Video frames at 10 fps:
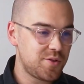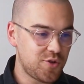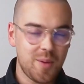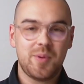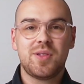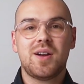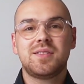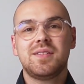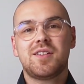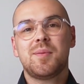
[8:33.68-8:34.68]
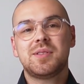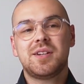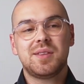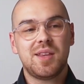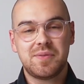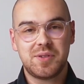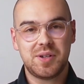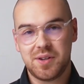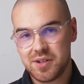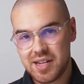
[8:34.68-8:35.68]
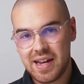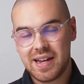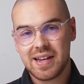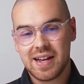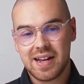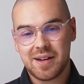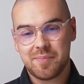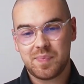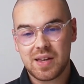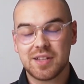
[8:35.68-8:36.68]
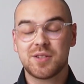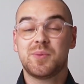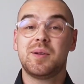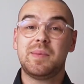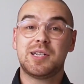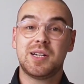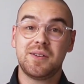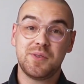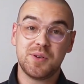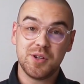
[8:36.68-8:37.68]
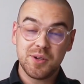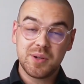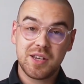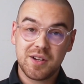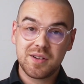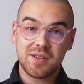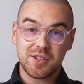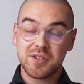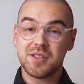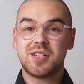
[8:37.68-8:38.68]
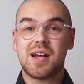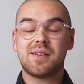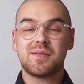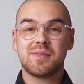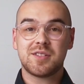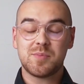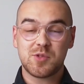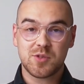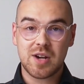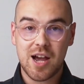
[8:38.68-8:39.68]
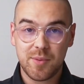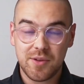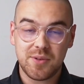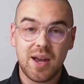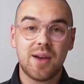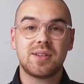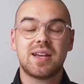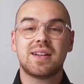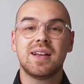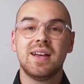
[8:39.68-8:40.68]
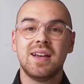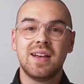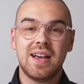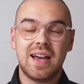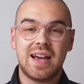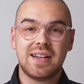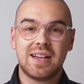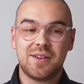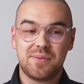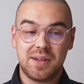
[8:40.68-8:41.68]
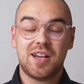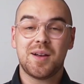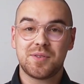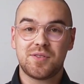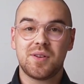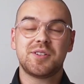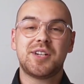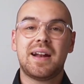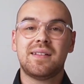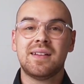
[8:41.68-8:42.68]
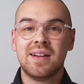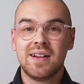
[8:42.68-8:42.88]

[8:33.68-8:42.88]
Drop your thoughts in the comments. I'd love to hear your take. I also want to mention, if you're new here, new to the channel, subscribe if you haven't yet, and it really helps grow the channel.